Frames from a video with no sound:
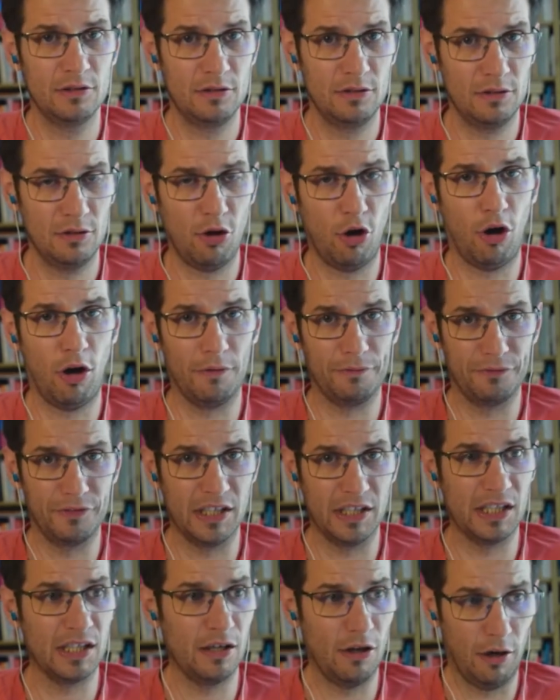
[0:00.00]
of
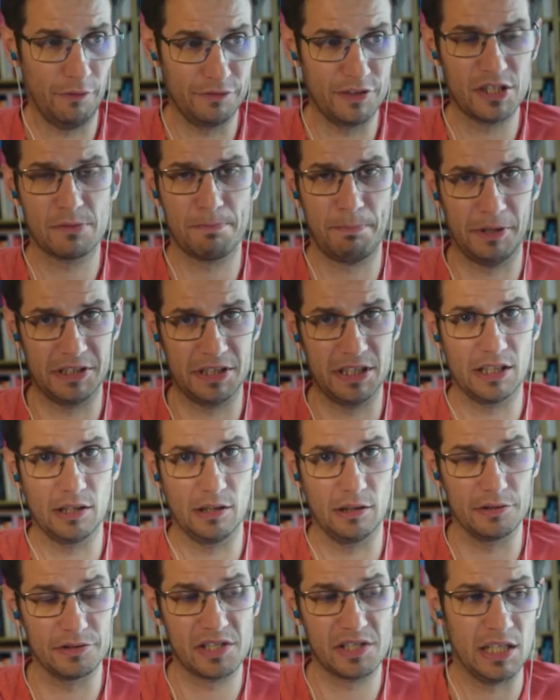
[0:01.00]
this
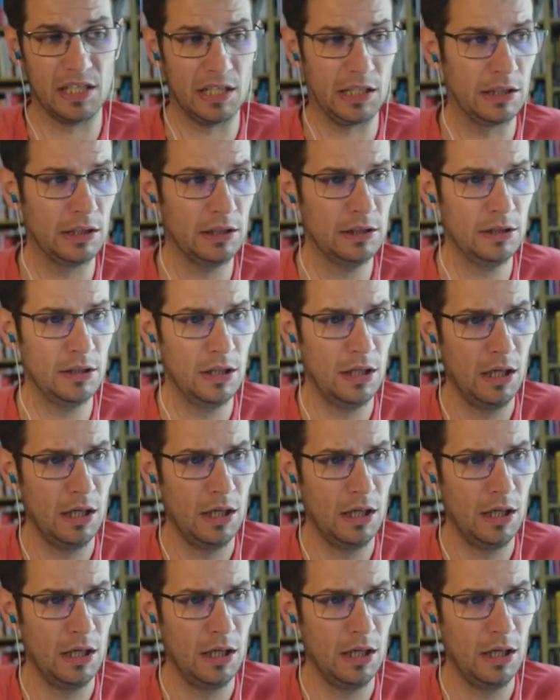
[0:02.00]
particular scene.